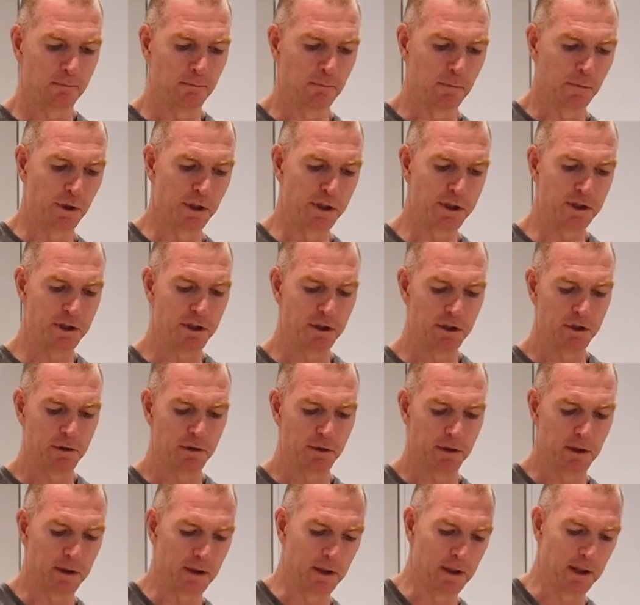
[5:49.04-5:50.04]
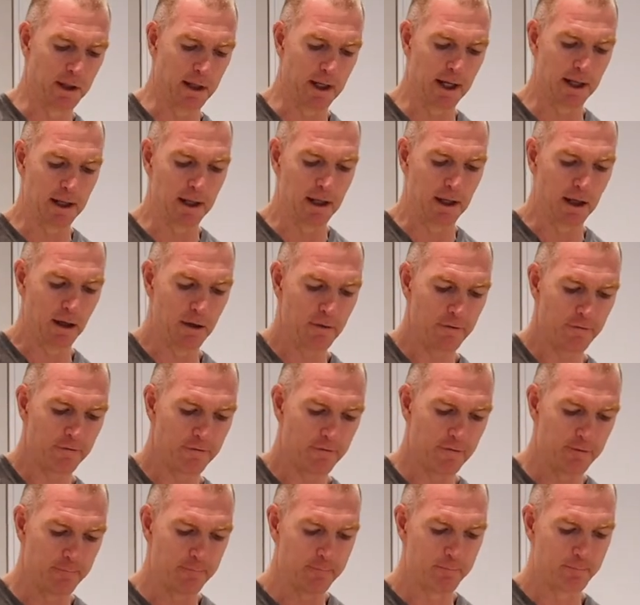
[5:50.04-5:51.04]
moisture to it than the other
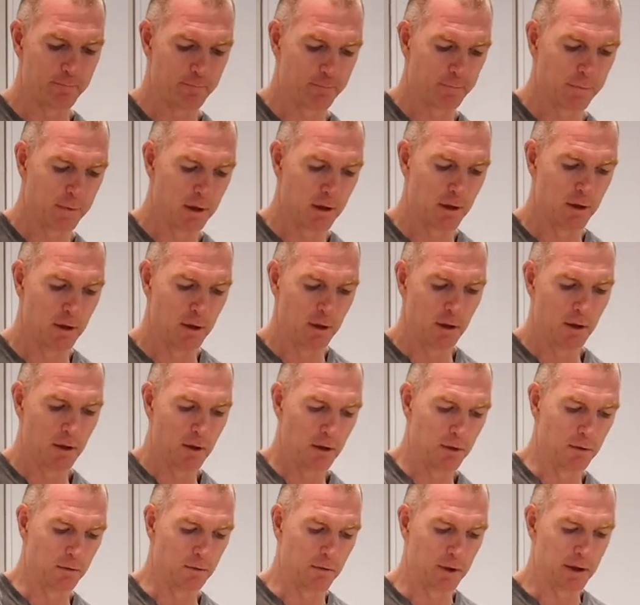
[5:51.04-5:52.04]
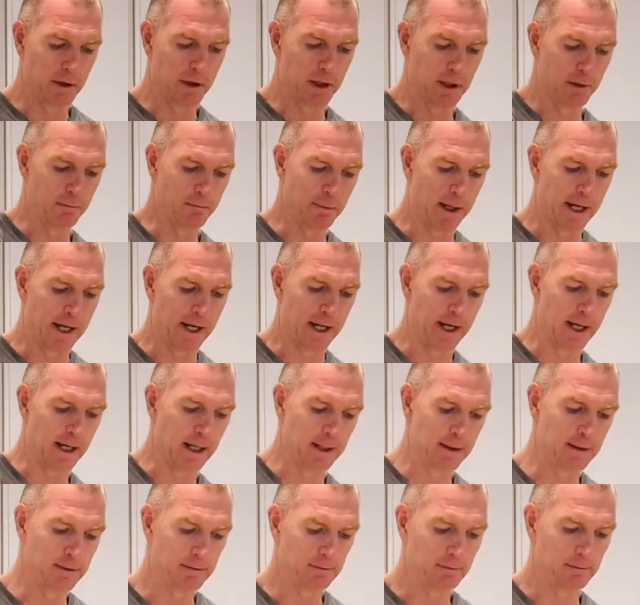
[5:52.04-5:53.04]
loaf. It's the
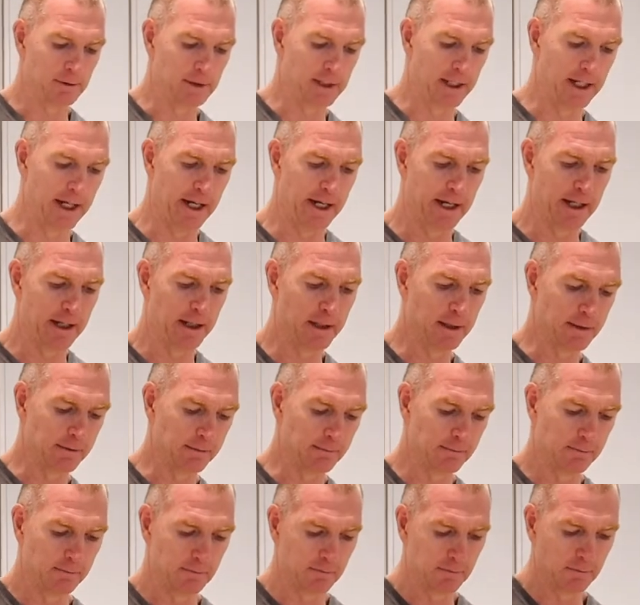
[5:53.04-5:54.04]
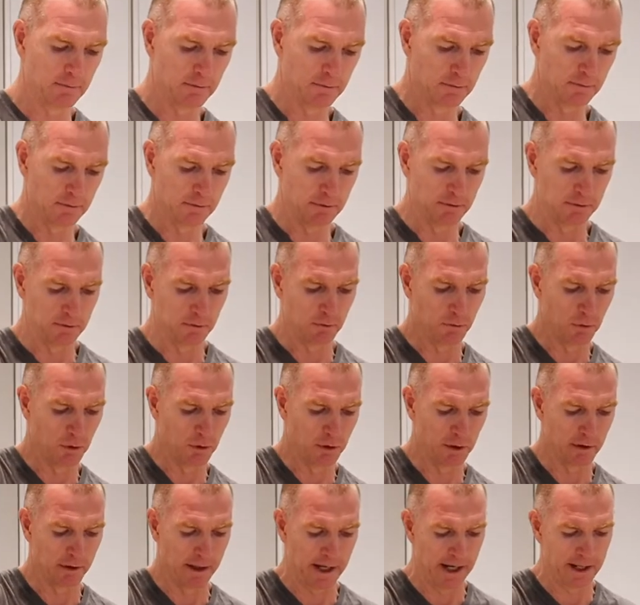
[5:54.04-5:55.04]
butter, the egg, the
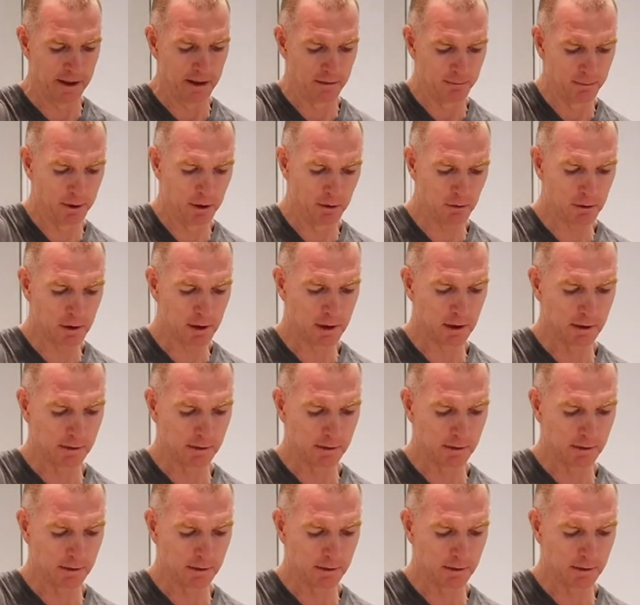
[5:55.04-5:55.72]
water and the milk.